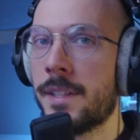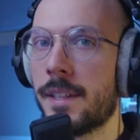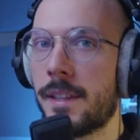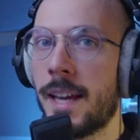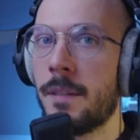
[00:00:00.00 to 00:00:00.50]

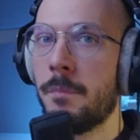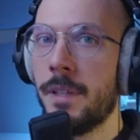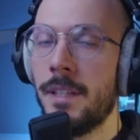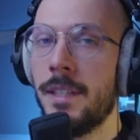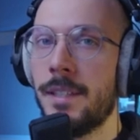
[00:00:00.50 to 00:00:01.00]
that
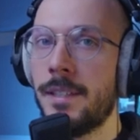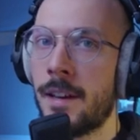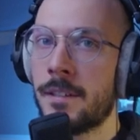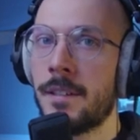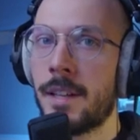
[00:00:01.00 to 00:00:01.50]
PD
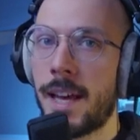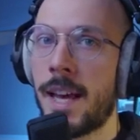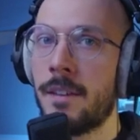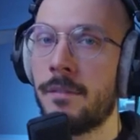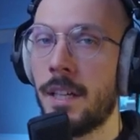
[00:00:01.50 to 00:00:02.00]
doesn't
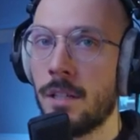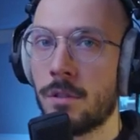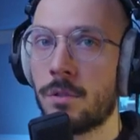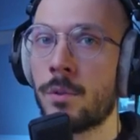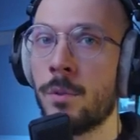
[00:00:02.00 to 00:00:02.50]
have a
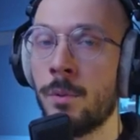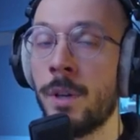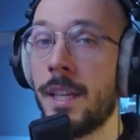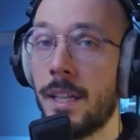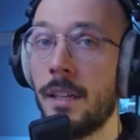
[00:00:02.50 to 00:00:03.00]
true
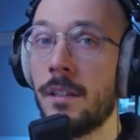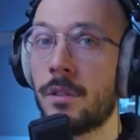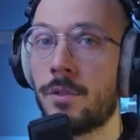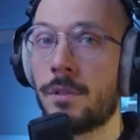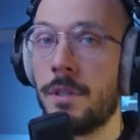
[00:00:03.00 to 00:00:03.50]

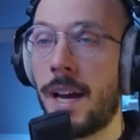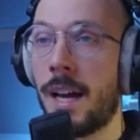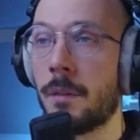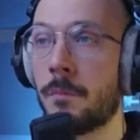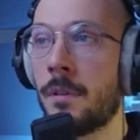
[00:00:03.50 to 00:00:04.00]
integer
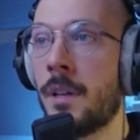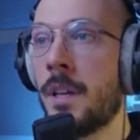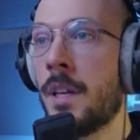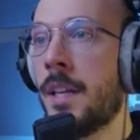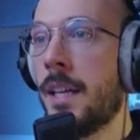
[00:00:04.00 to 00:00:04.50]
type.
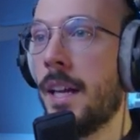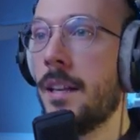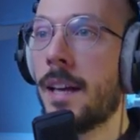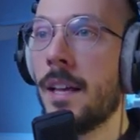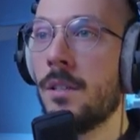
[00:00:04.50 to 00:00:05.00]
In
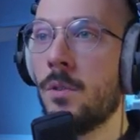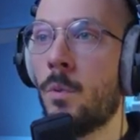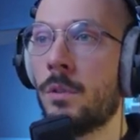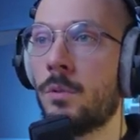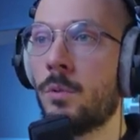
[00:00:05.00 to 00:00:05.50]
case you
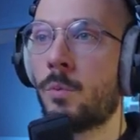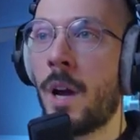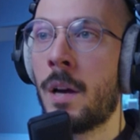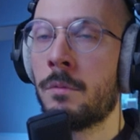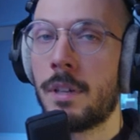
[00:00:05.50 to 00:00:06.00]
want to
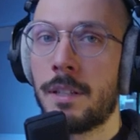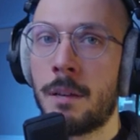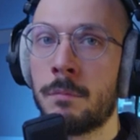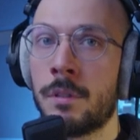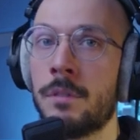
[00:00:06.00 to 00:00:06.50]
round a
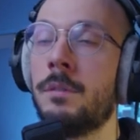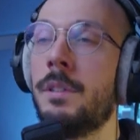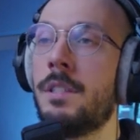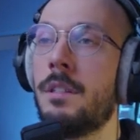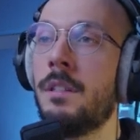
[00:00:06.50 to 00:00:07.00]
number to
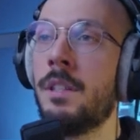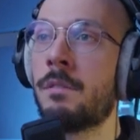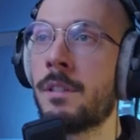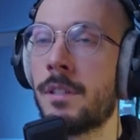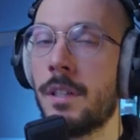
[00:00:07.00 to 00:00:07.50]
its
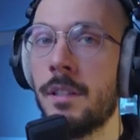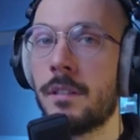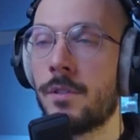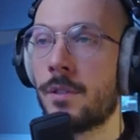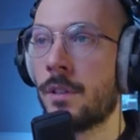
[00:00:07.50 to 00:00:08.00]
nearest
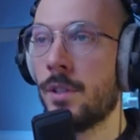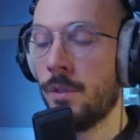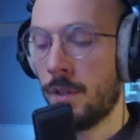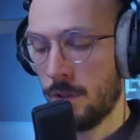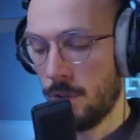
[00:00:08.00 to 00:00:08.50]
integer, you
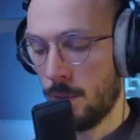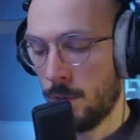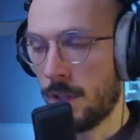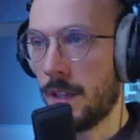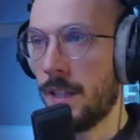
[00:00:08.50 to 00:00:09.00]
can
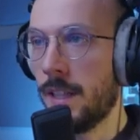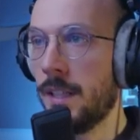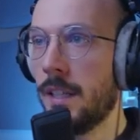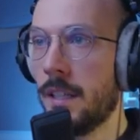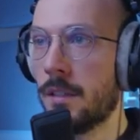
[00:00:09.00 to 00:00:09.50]
use the
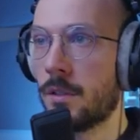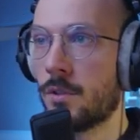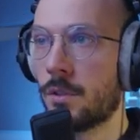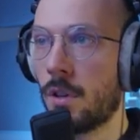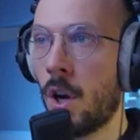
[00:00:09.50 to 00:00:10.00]

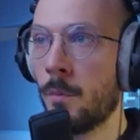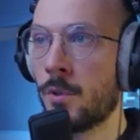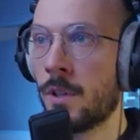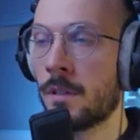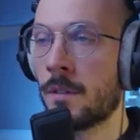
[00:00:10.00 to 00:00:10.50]
integer
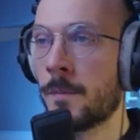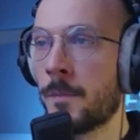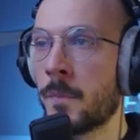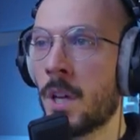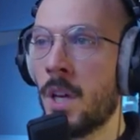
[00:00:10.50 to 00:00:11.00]
object,
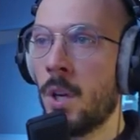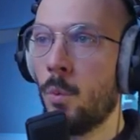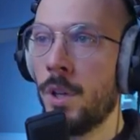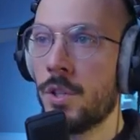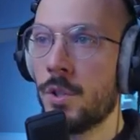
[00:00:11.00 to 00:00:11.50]
which